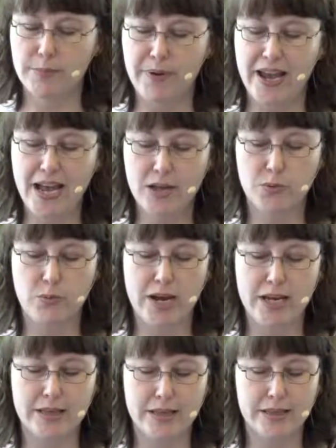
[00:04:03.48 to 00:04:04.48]
the
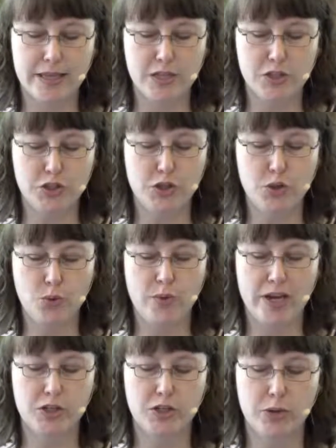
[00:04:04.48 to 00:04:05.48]
pathway that these two
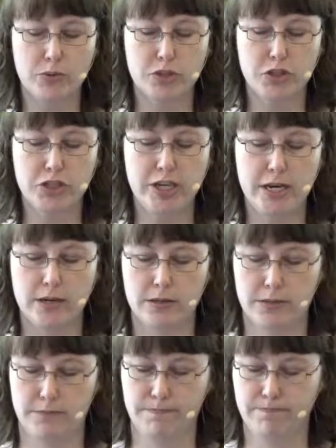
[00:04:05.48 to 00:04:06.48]
way-showers
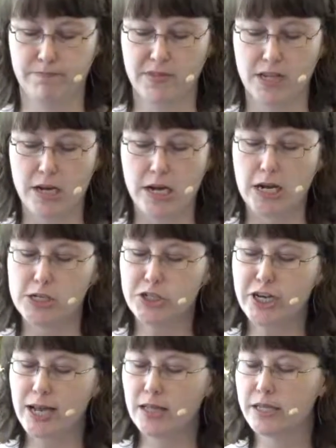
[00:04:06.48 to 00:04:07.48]
shared, a
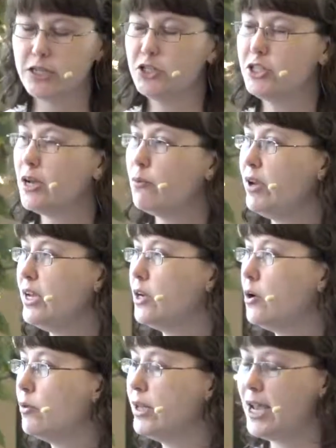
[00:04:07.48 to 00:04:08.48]
challenge that we
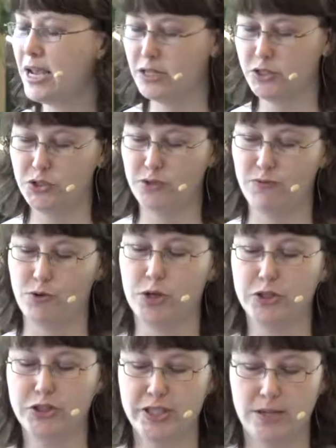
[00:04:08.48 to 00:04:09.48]
can only answer for
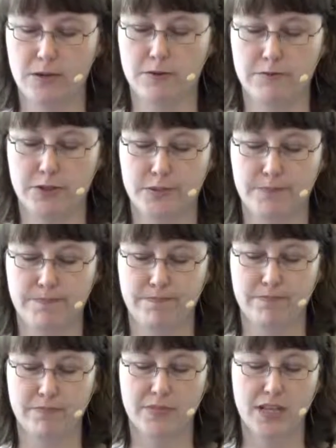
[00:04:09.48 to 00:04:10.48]
ourselves.
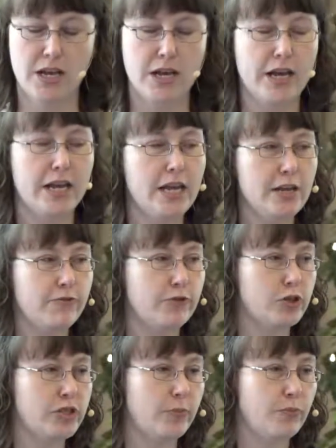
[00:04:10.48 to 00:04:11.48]
If
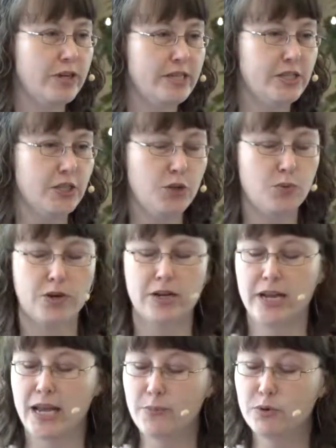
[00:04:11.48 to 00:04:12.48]
for some reason you were
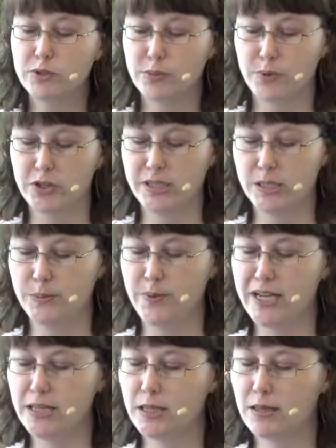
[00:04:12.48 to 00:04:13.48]
unable to
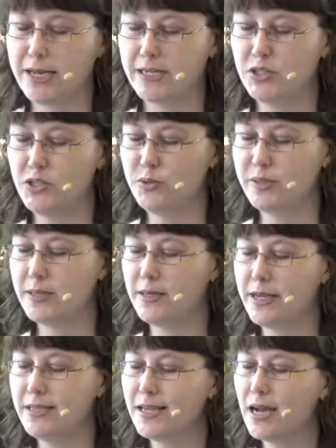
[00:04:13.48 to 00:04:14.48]
participate in the last 2
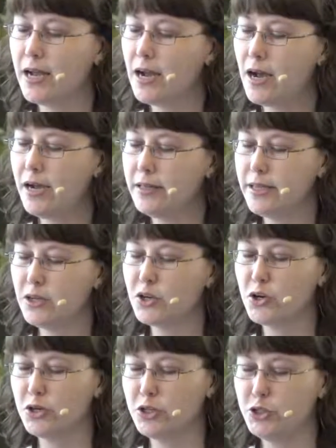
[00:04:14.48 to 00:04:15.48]
Sundays, I highly
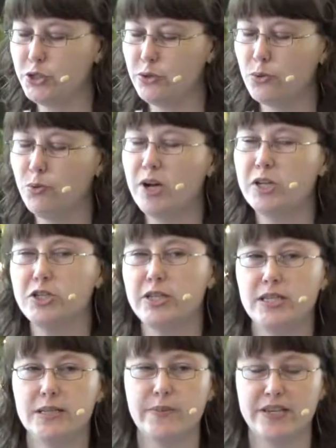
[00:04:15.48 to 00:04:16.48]
encourage you to watch
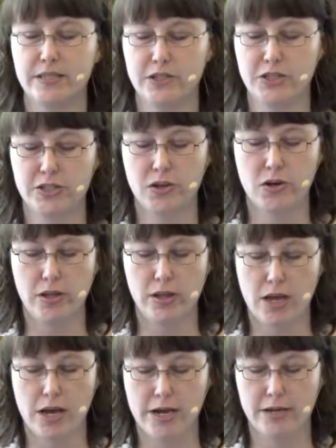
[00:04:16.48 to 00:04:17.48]
these messages
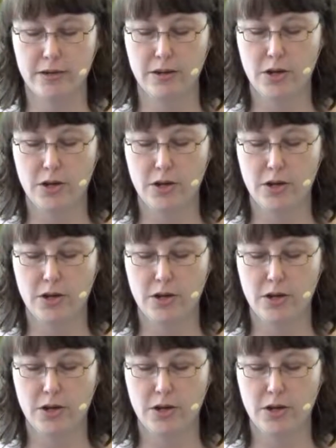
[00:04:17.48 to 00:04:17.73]
online,